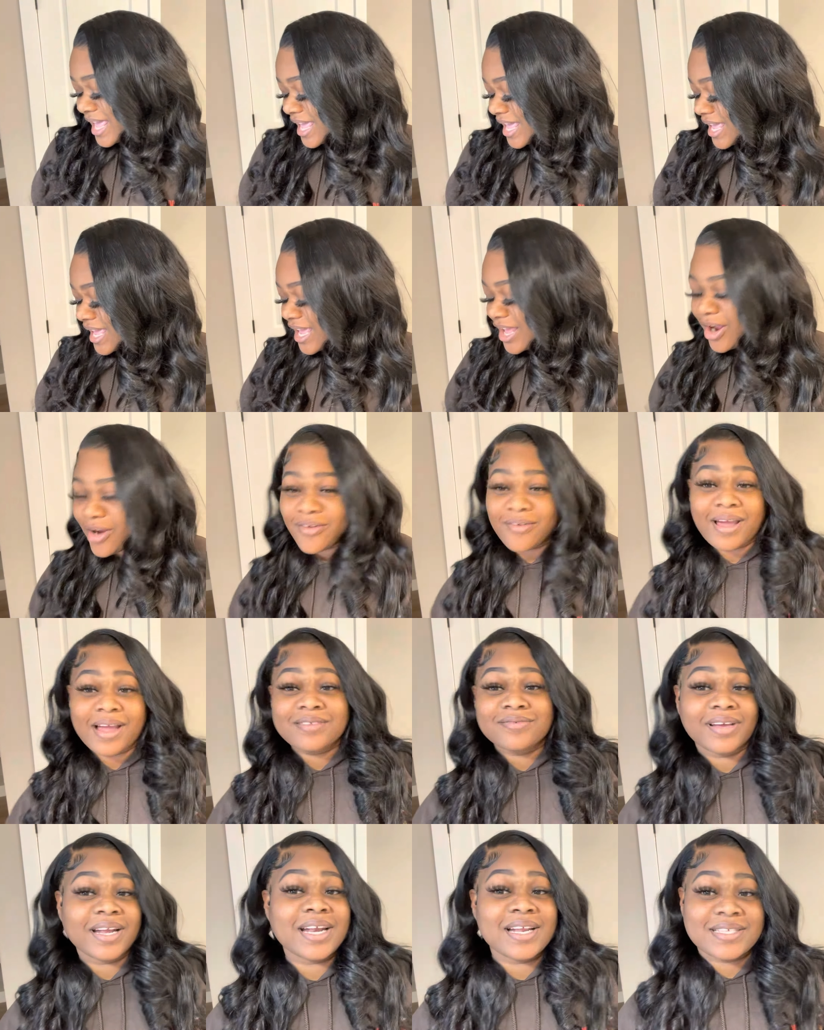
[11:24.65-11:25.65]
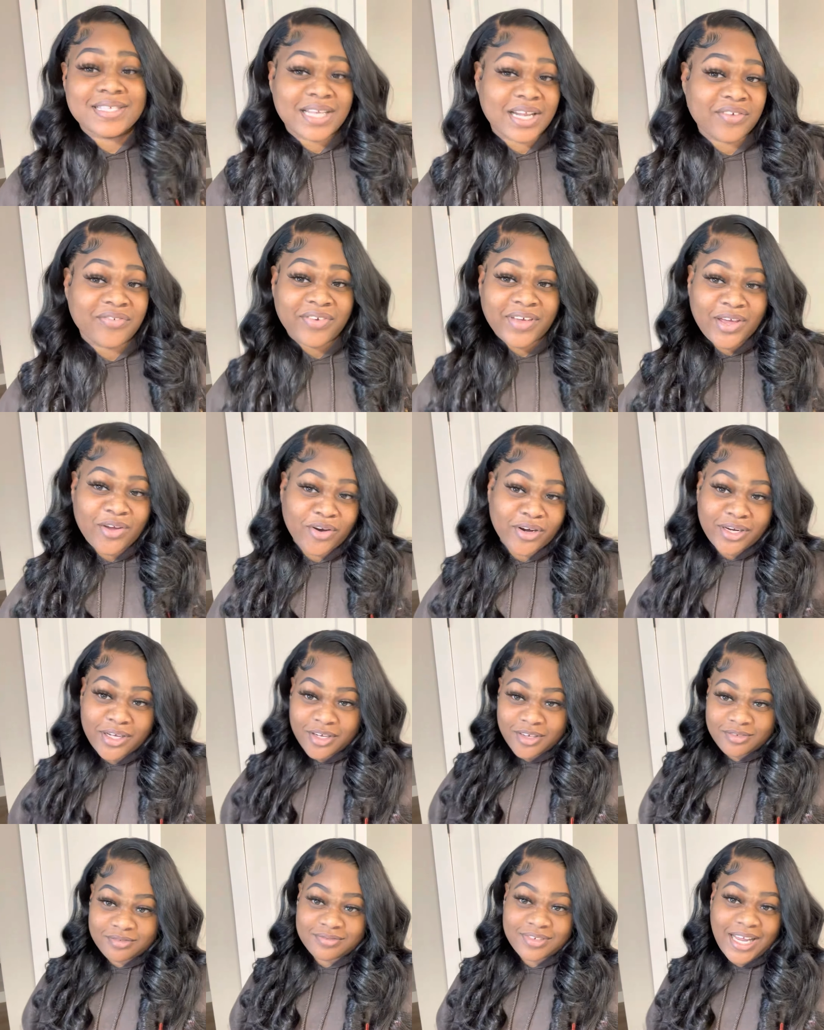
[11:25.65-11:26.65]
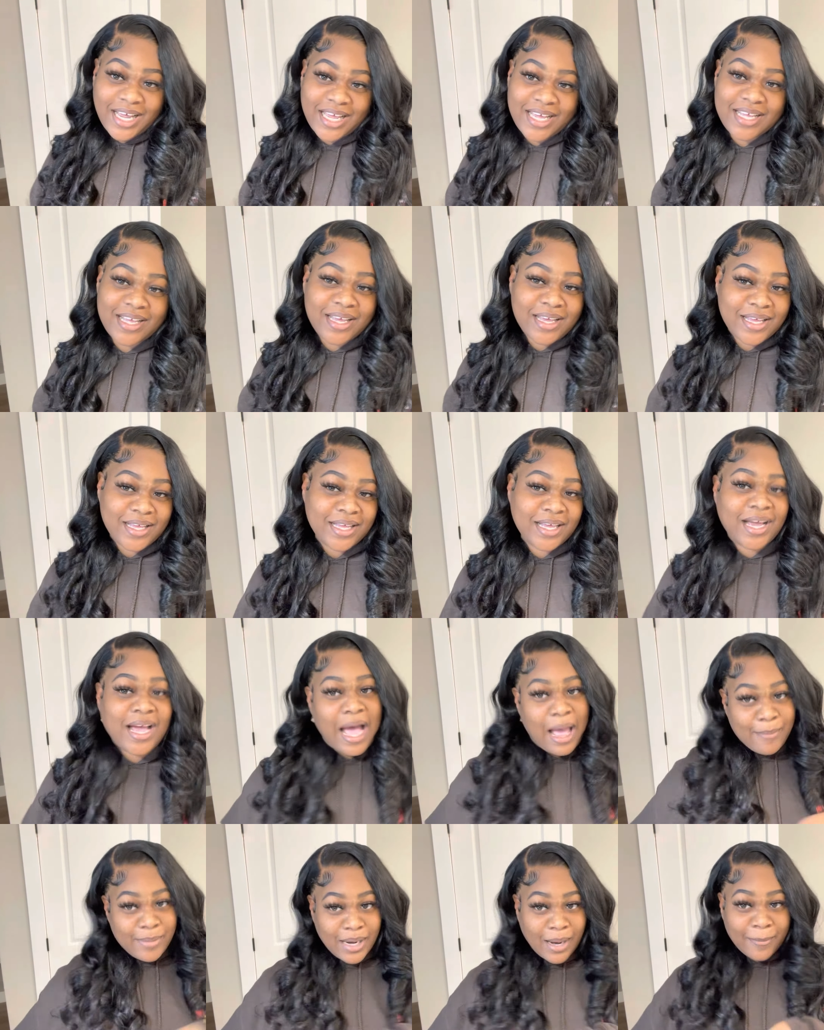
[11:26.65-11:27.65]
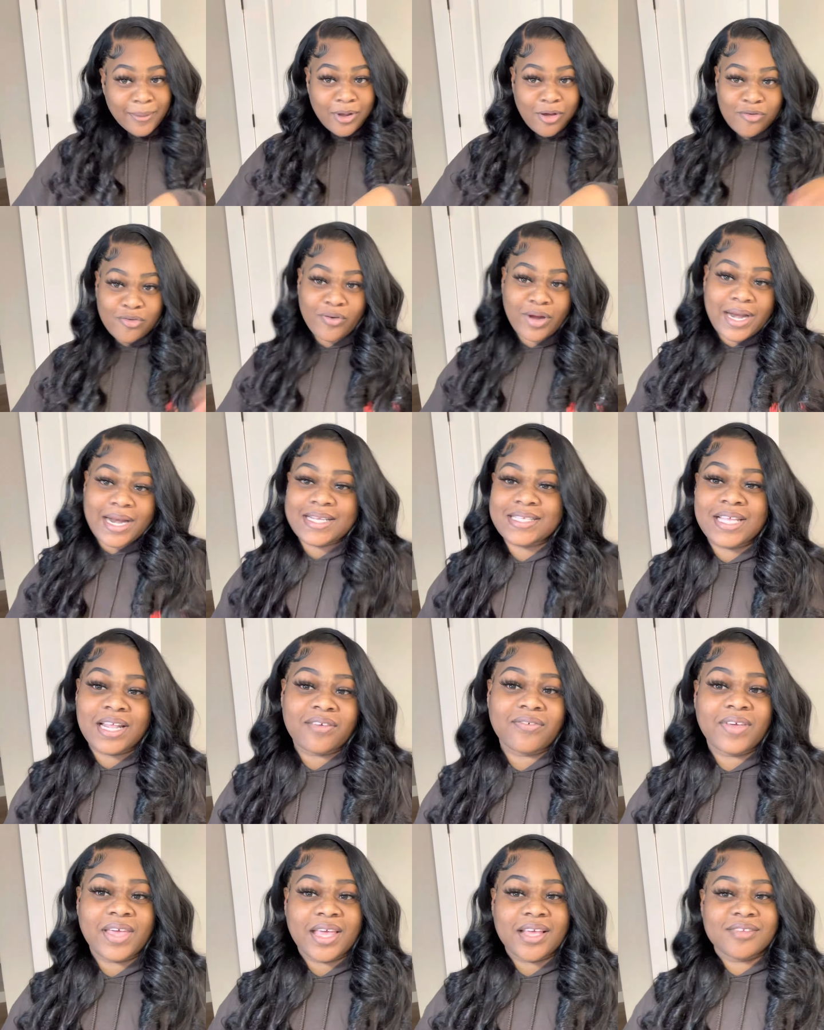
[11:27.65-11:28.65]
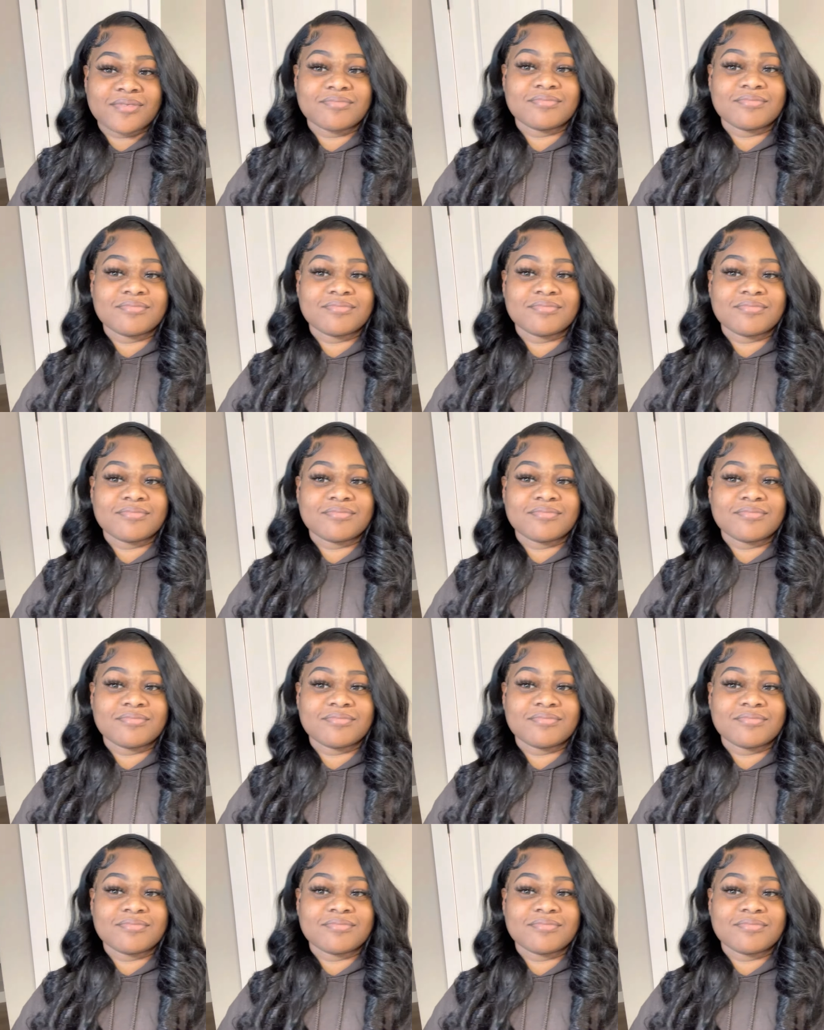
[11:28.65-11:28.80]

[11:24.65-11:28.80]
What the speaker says: And are you guys ready to see the fit or no? Like, comment down below if you're ready to see the fit.